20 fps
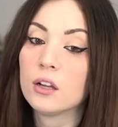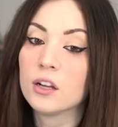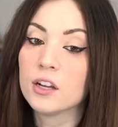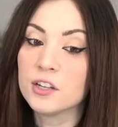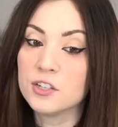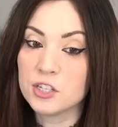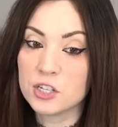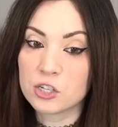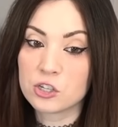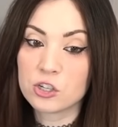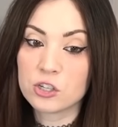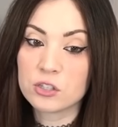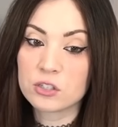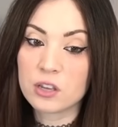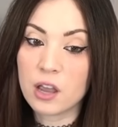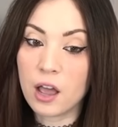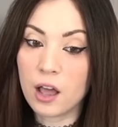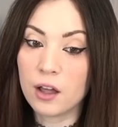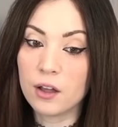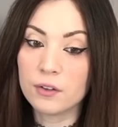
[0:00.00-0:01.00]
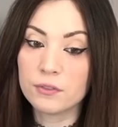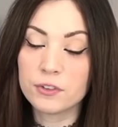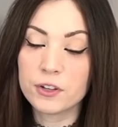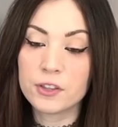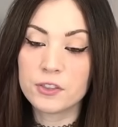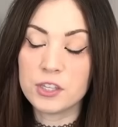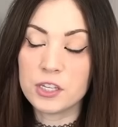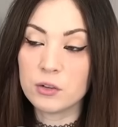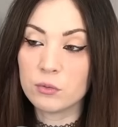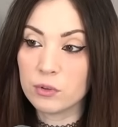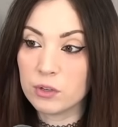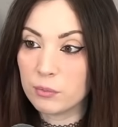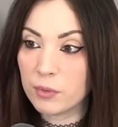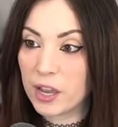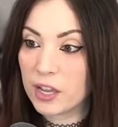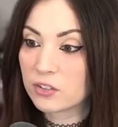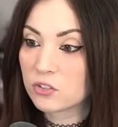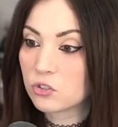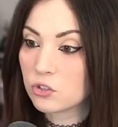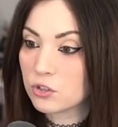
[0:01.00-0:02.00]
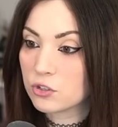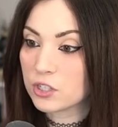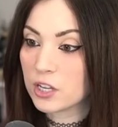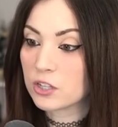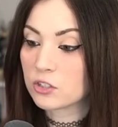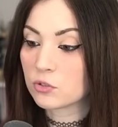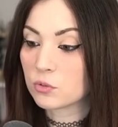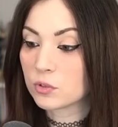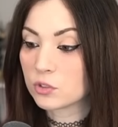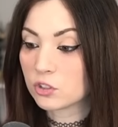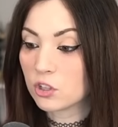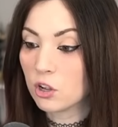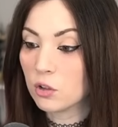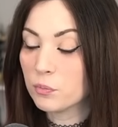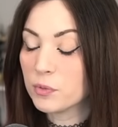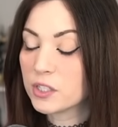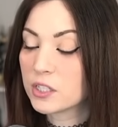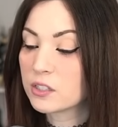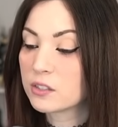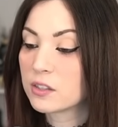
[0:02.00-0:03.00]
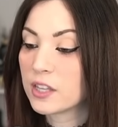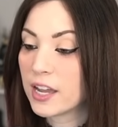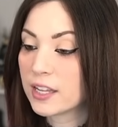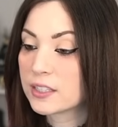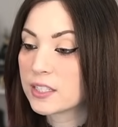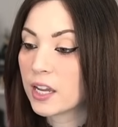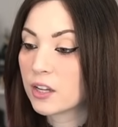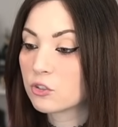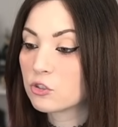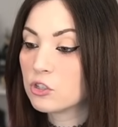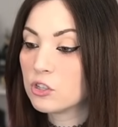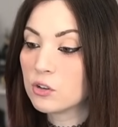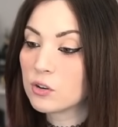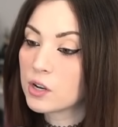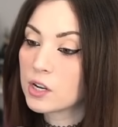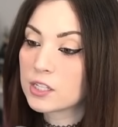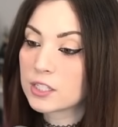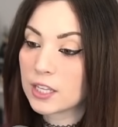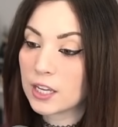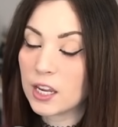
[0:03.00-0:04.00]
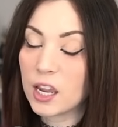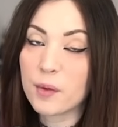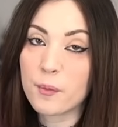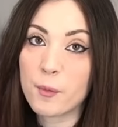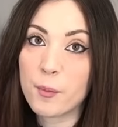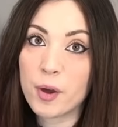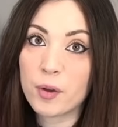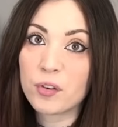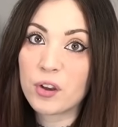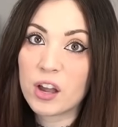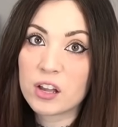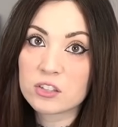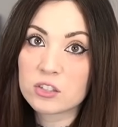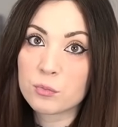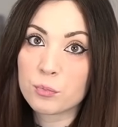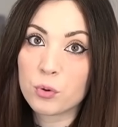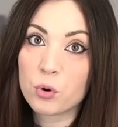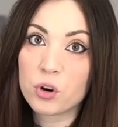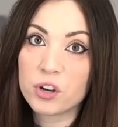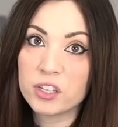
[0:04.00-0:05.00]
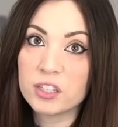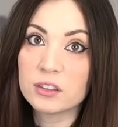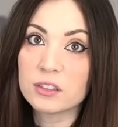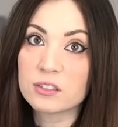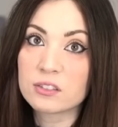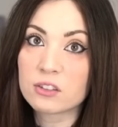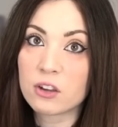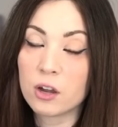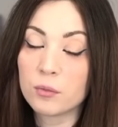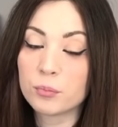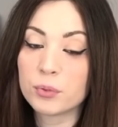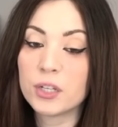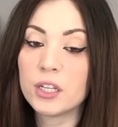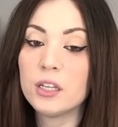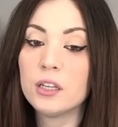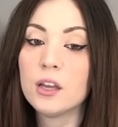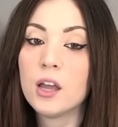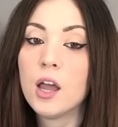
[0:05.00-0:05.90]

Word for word: editions of the remasters as a result because that's how serious I am about not supporting this company.